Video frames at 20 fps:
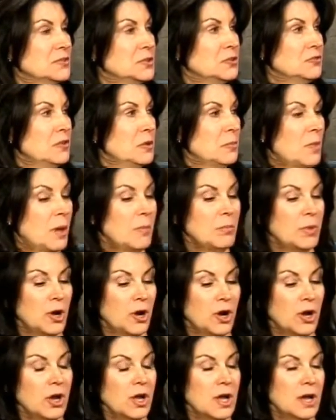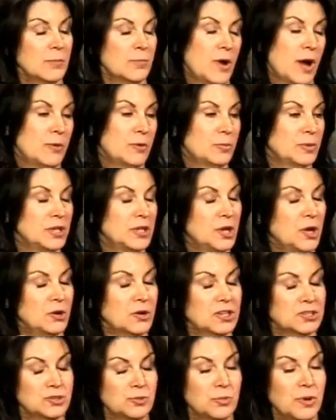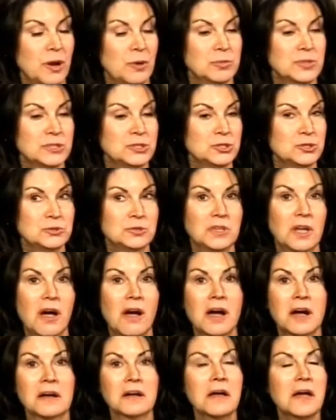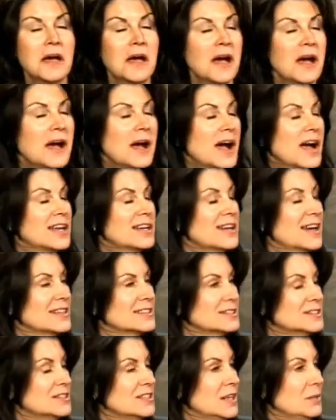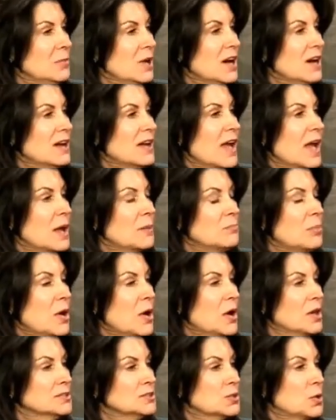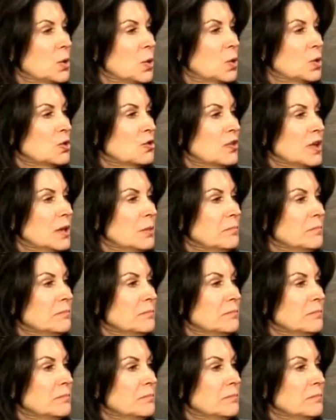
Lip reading: if you remember, probably don't because you're probably too young, Noxzema and Pond's Cold Cream.